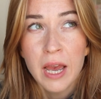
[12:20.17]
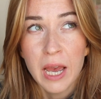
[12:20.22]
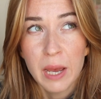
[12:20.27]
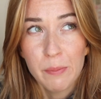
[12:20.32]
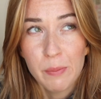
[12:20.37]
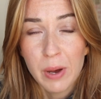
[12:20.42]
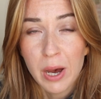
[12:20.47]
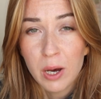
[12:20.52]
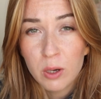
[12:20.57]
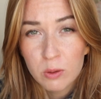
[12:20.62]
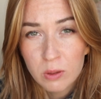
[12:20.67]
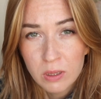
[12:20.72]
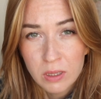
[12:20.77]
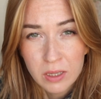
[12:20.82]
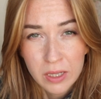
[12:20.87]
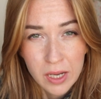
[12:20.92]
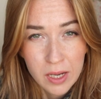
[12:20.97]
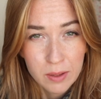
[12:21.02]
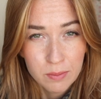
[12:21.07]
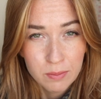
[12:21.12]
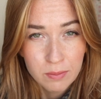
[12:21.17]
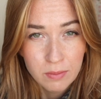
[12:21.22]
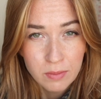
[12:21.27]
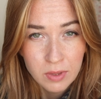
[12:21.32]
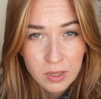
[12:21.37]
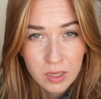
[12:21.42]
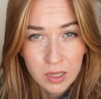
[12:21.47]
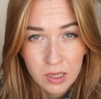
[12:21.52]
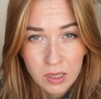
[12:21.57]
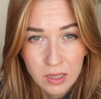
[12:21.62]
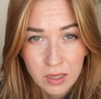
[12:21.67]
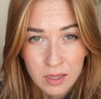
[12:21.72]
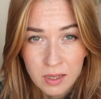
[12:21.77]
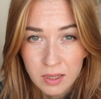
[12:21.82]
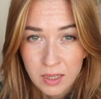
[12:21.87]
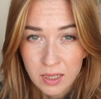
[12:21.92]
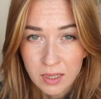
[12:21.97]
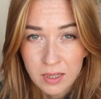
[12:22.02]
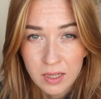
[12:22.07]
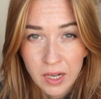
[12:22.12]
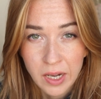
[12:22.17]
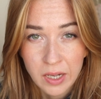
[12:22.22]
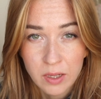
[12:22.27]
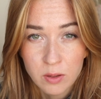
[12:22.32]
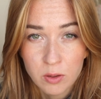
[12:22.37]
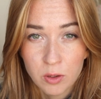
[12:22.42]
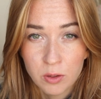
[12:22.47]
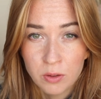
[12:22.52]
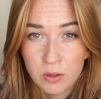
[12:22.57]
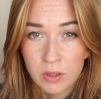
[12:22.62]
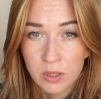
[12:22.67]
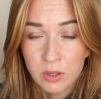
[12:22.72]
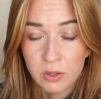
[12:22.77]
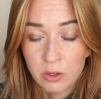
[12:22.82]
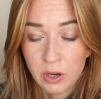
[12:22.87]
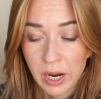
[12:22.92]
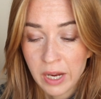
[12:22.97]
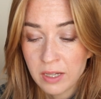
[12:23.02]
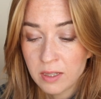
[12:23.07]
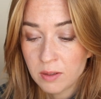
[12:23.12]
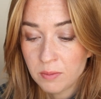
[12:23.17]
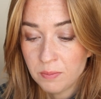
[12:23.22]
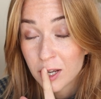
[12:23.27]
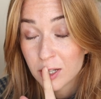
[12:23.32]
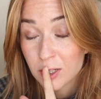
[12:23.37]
about some certain details on the dress.